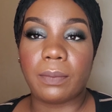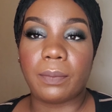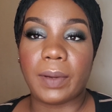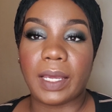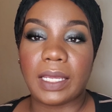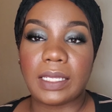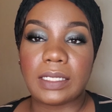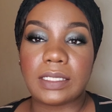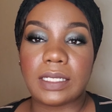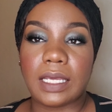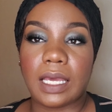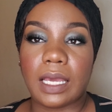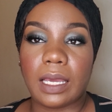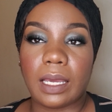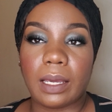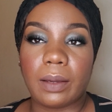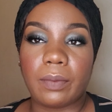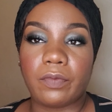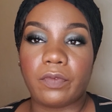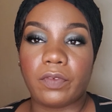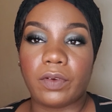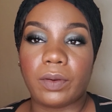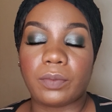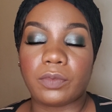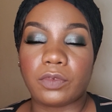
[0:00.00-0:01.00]
my
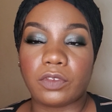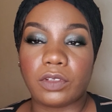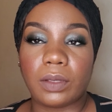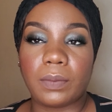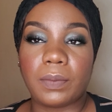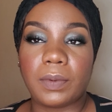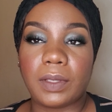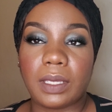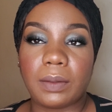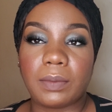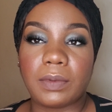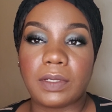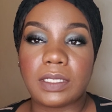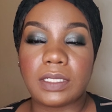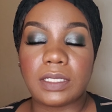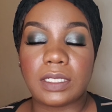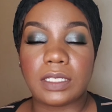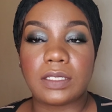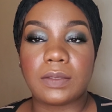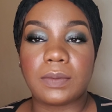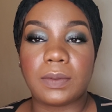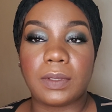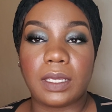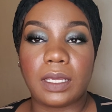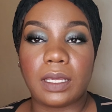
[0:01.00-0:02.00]
time from 3 p.m. to
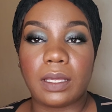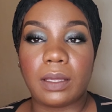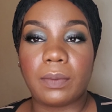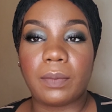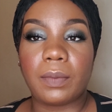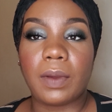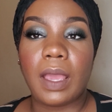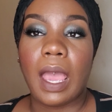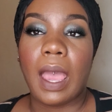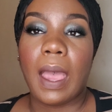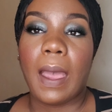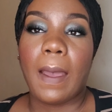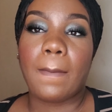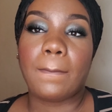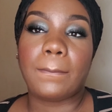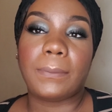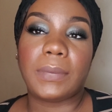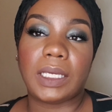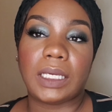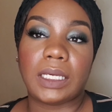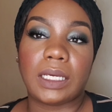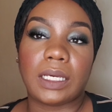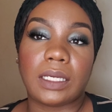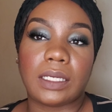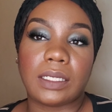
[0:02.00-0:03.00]
6 p.m.
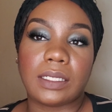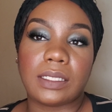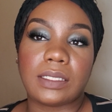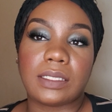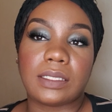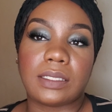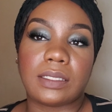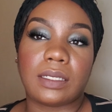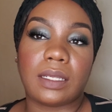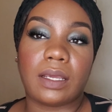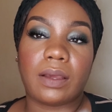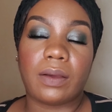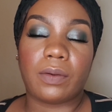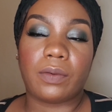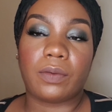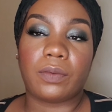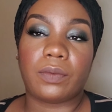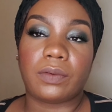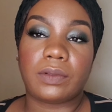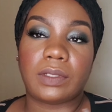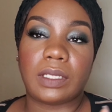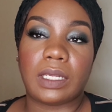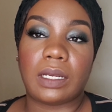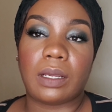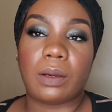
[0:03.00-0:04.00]
because
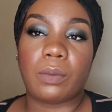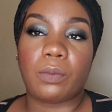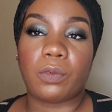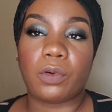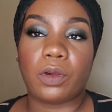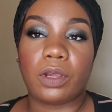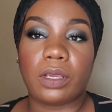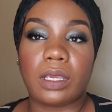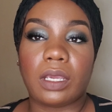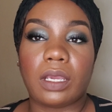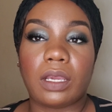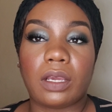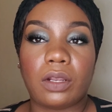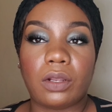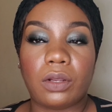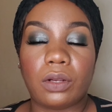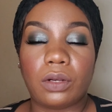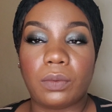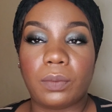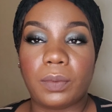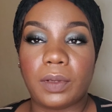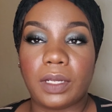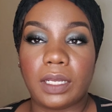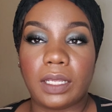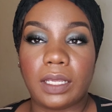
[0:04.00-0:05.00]
now that I'm working a
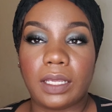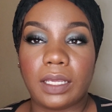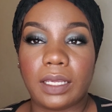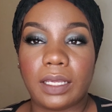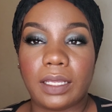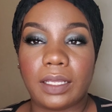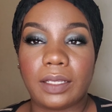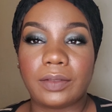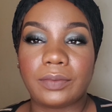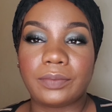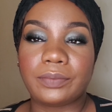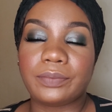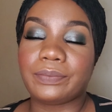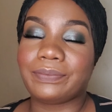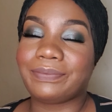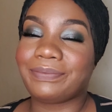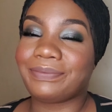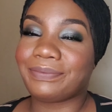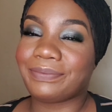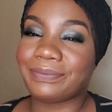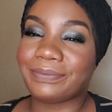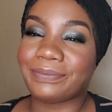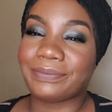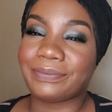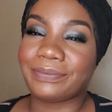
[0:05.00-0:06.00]
little bit again,
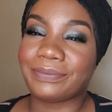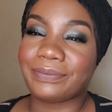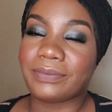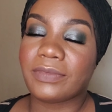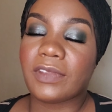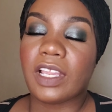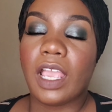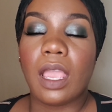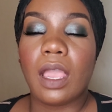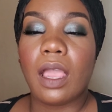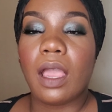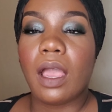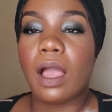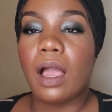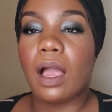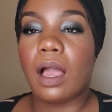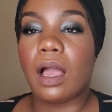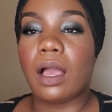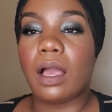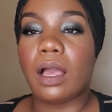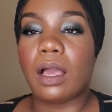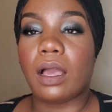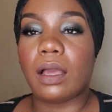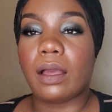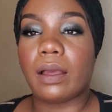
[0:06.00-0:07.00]

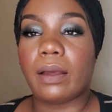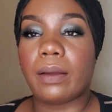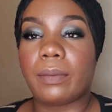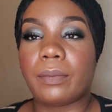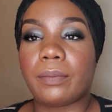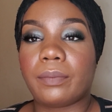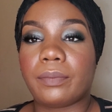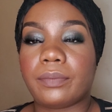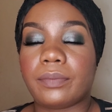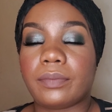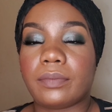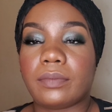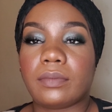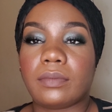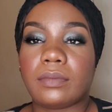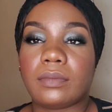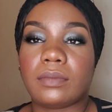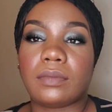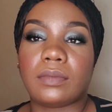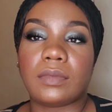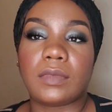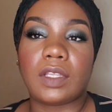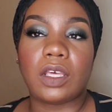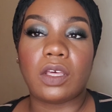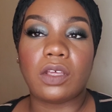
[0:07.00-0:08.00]

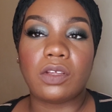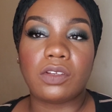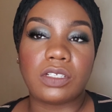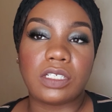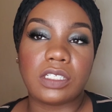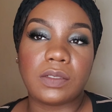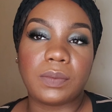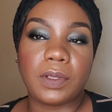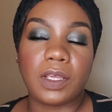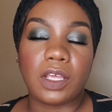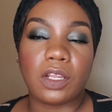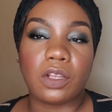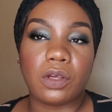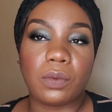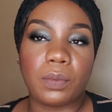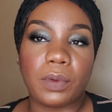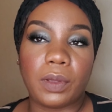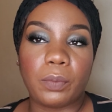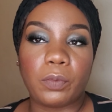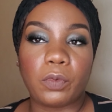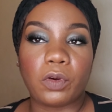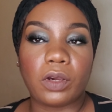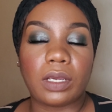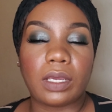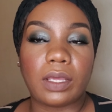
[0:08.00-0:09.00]
it'll just be a little
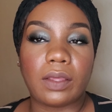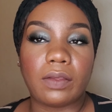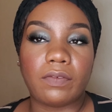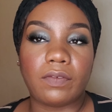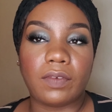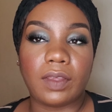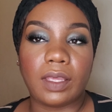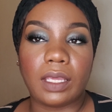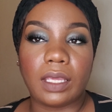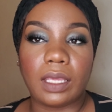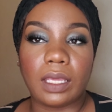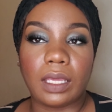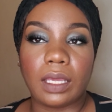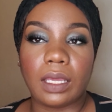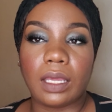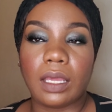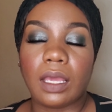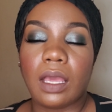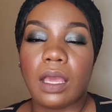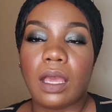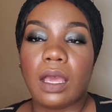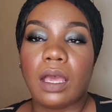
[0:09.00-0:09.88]
bit more convenient